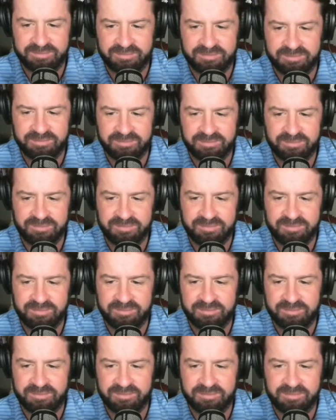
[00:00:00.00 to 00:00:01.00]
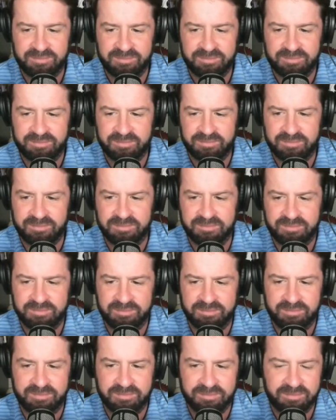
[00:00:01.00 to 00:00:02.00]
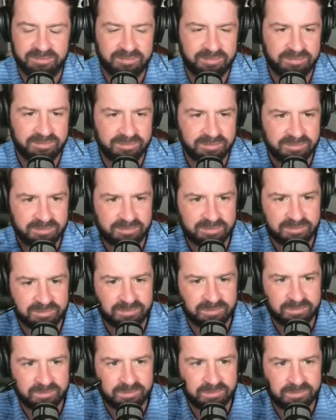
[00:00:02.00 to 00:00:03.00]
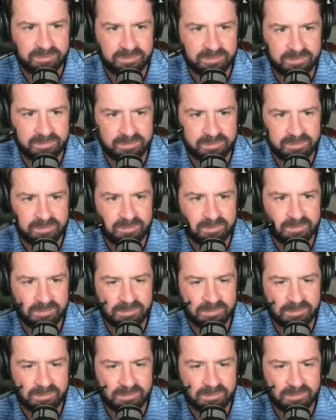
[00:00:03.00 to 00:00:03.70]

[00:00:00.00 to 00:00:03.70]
(not speaking)